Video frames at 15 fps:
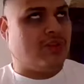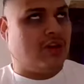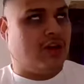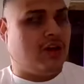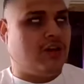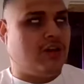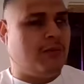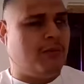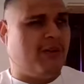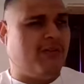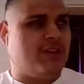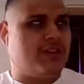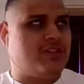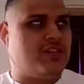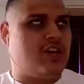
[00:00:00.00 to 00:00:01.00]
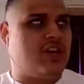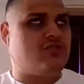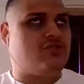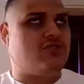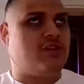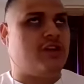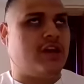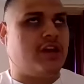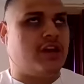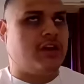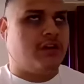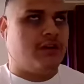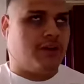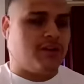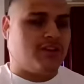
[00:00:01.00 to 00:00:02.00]
a clip of this yesterday
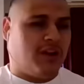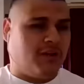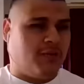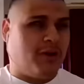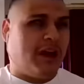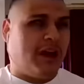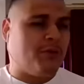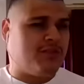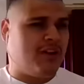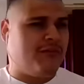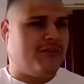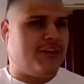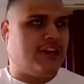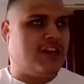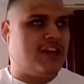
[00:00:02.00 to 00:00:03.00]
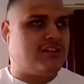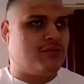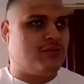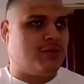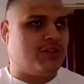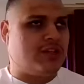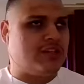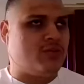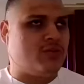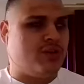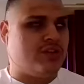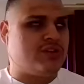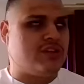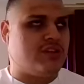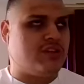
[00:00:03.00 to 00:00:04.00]
because I was on vacation when this whole
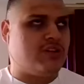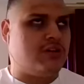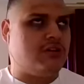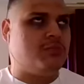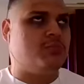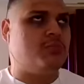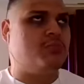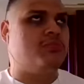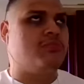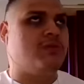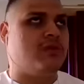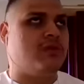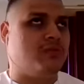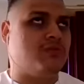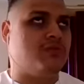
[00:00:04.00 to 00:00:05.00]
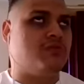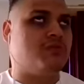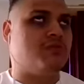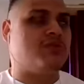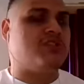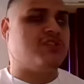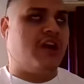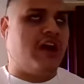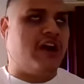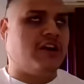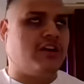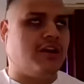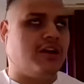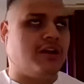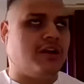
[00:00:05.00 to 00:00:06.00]
entire
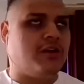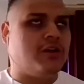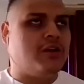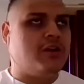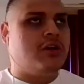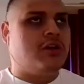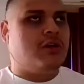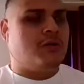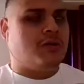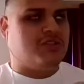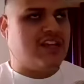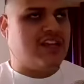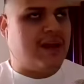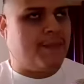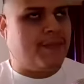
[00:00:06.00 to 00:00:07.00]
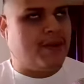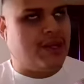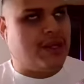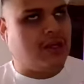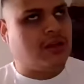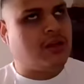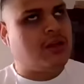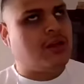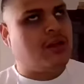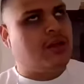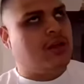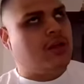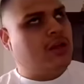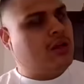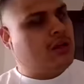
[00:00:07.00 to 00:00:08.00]
saga was happening.
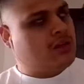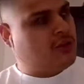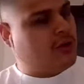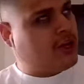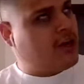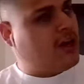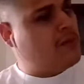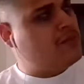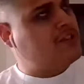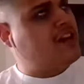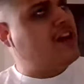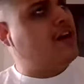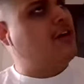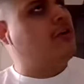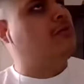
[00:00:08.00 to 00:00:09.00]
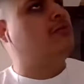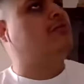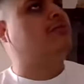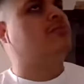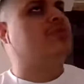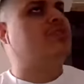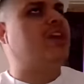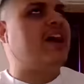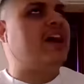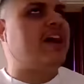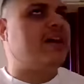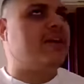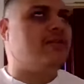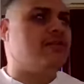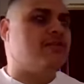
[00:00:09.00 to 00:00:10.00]
So it comes out
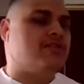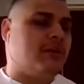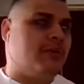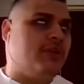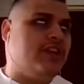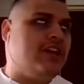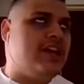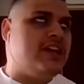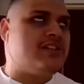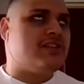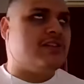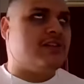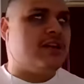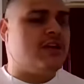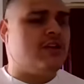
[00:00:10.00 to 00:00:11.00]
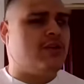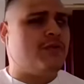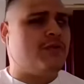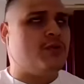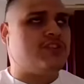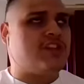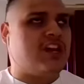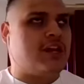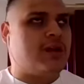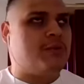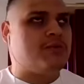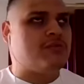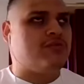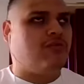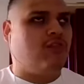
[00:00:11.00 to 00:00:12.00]
that some leaked interview
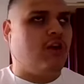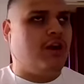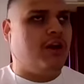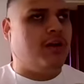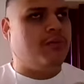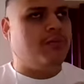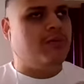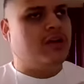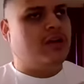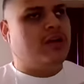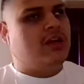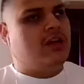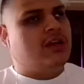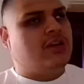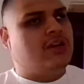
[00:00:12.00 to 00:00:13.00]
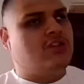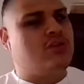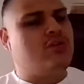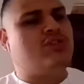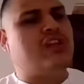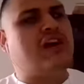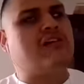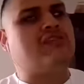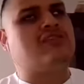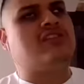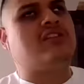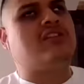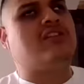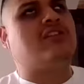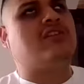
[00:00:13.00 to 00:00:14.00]
tapes from two
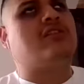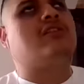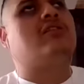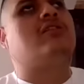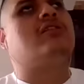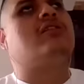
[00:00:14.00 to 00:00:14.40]
thousand